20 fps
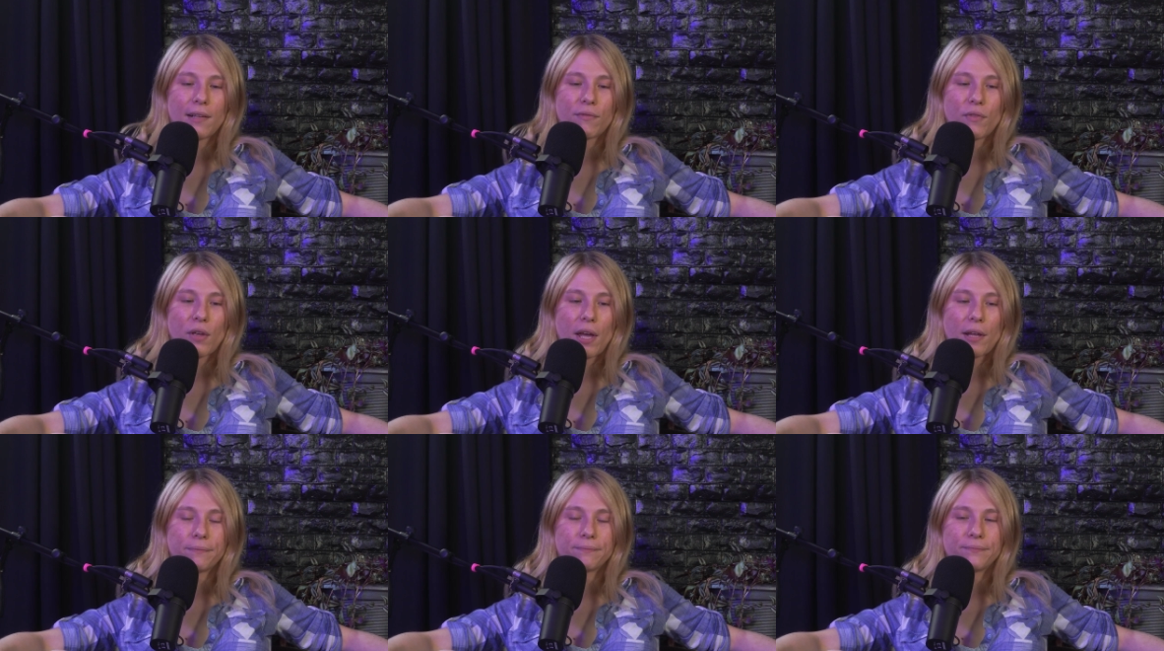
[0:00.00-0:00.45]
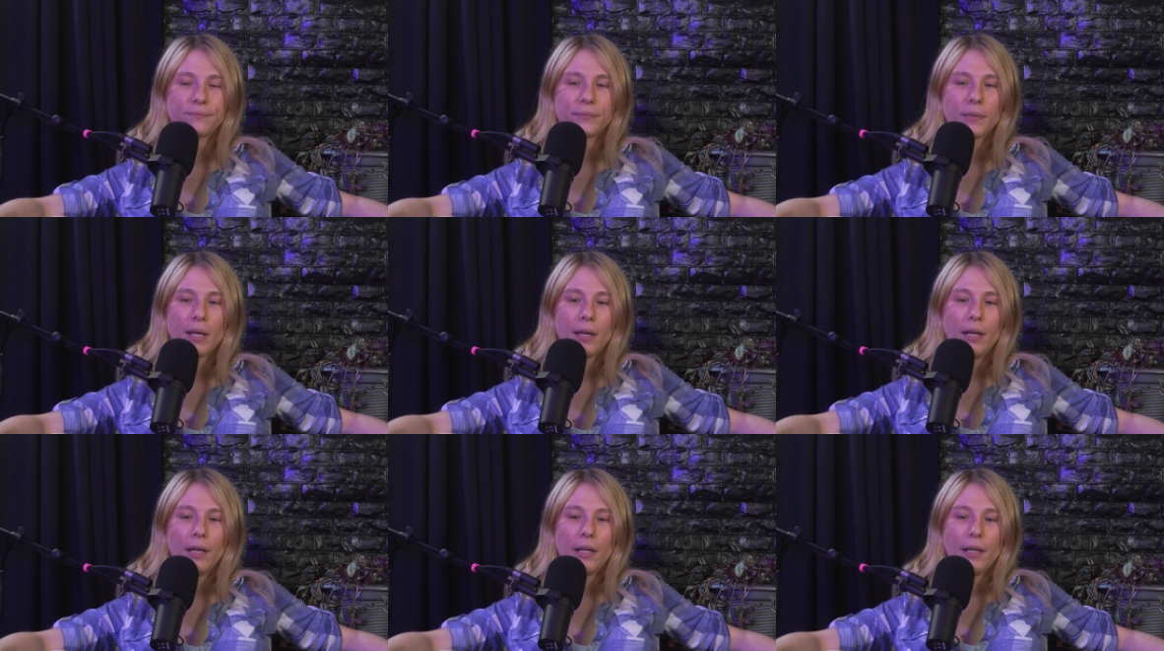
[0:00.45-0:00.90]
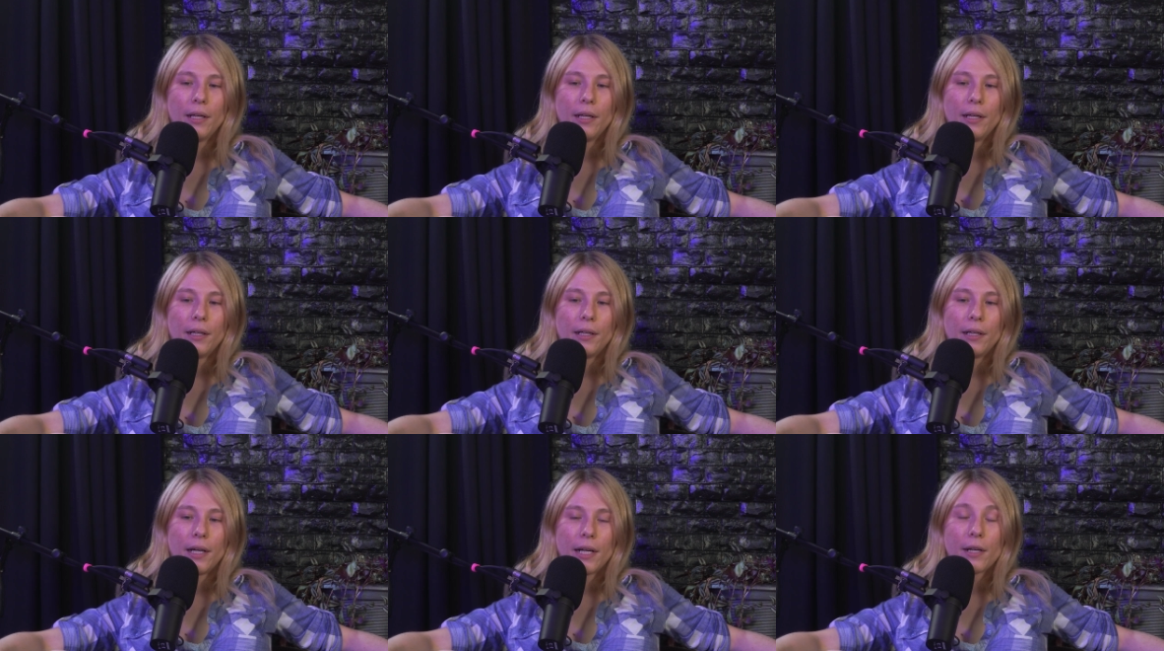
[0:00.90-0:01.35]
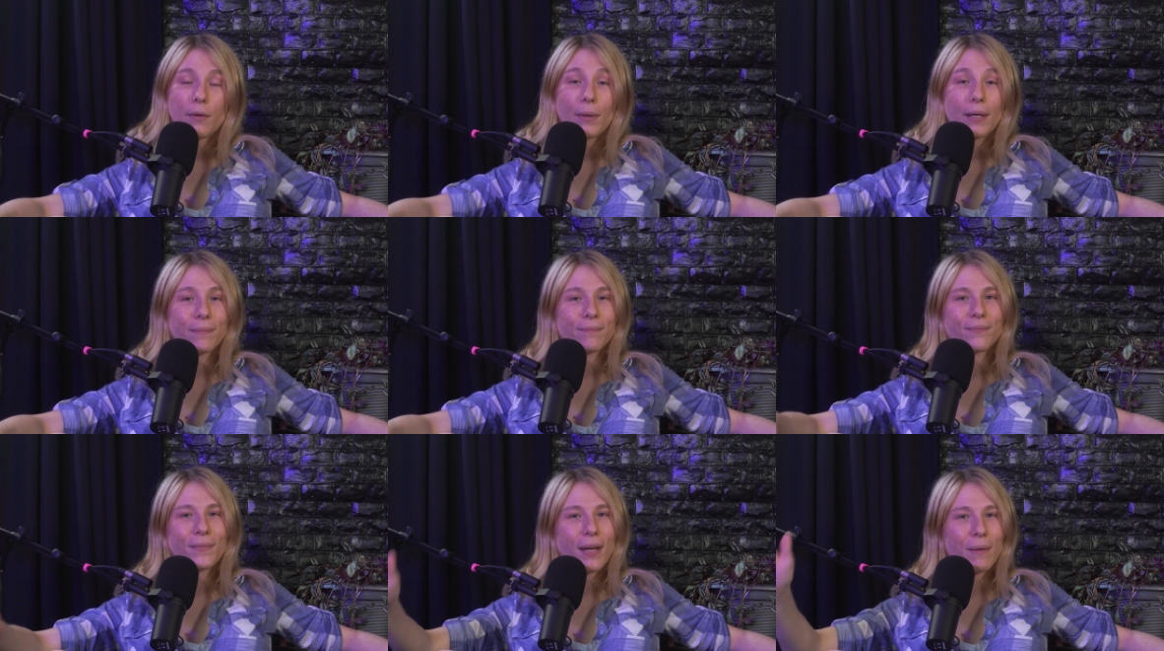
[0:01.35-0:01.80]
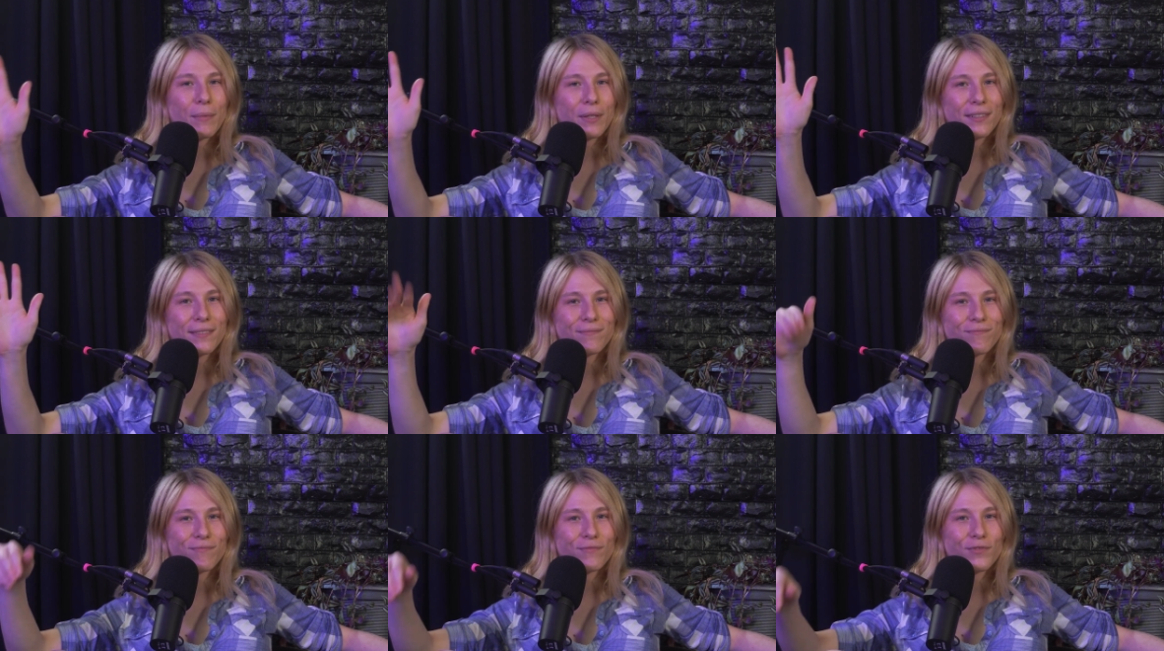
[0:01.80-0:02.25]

Hate that. Anyway, I've been